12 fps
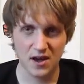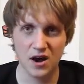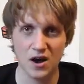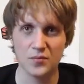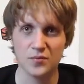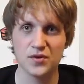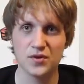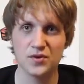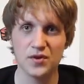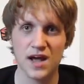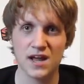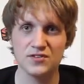so I
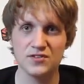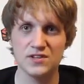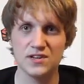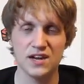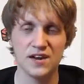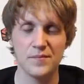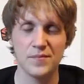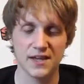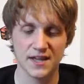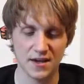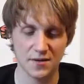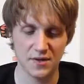actually did end up picking
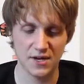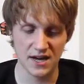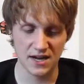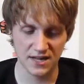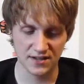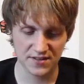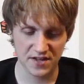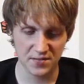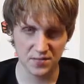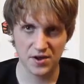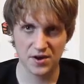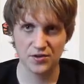up an NES game
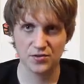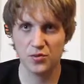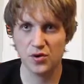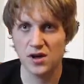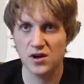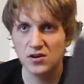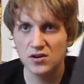there as well